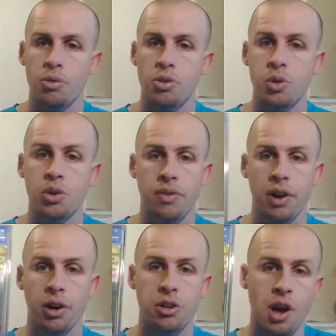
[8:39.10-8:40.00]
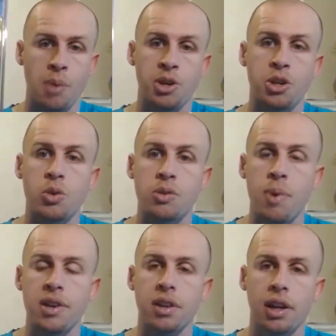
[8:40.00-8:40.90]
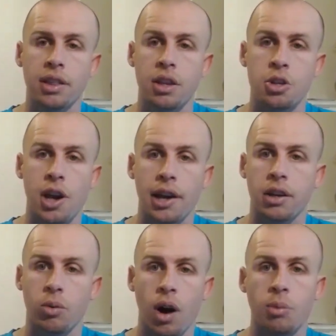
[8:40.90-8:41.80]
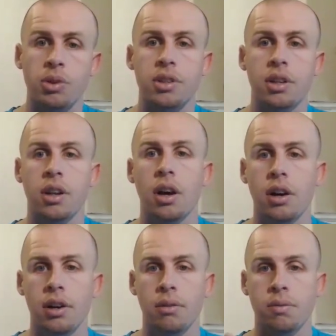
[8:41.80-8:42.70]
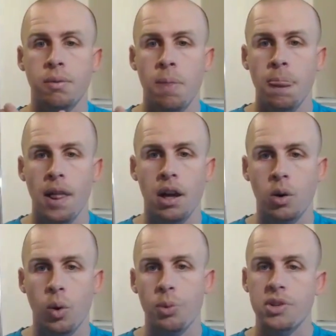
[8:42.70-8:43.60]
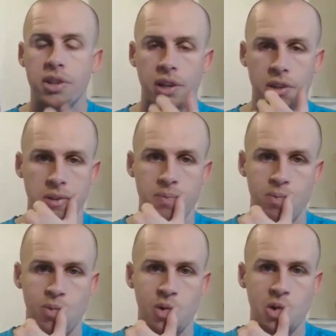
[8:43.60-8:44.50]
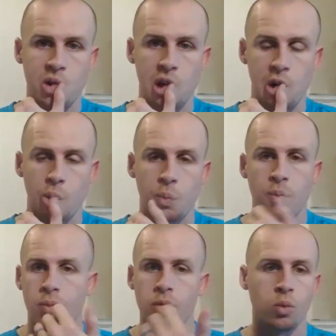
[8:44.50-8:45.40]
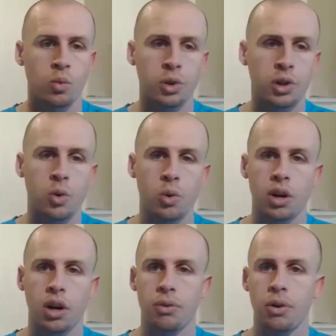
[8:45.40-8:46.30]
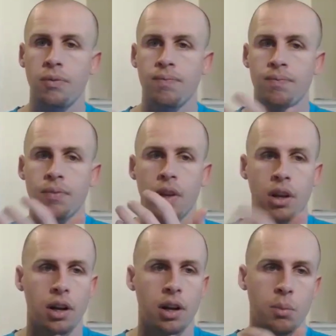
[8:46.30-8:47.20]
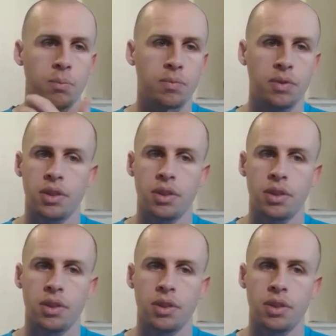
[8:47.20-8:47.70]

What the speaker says: she was she was basically like the Jackie Robinson of women's tennis. So really cool cover. Love